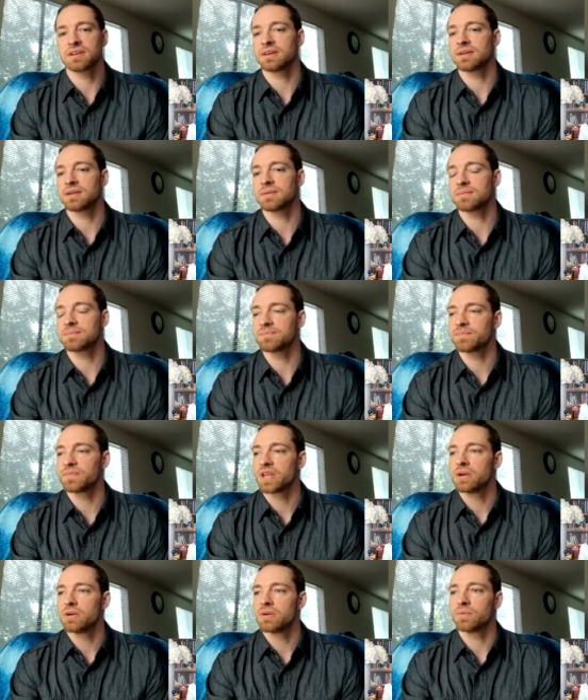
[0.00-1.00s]
Um,
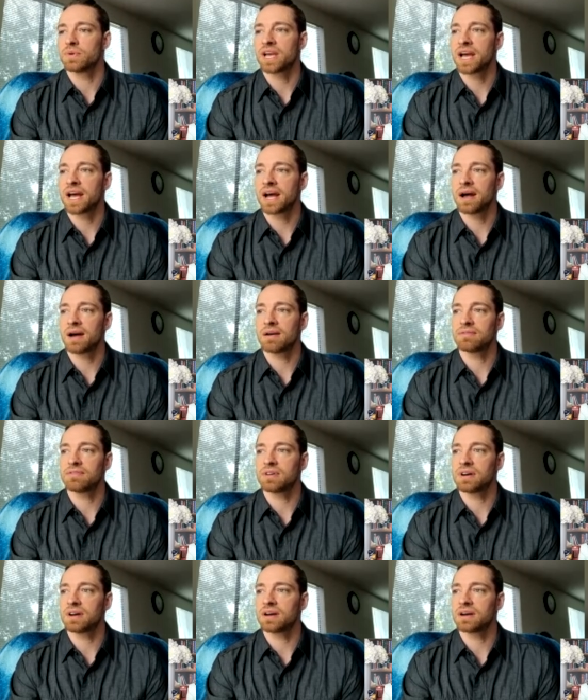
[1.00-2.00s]
we have,
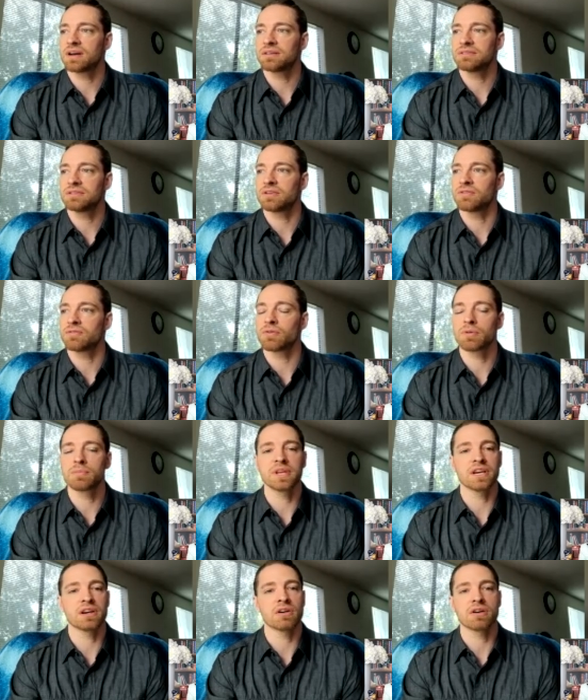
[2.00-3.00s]
uh, you know,
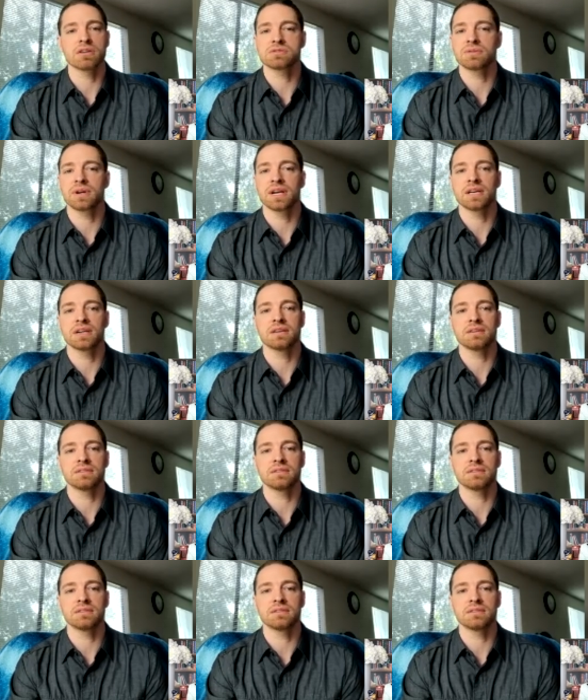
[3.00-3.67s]
formerly incarcerated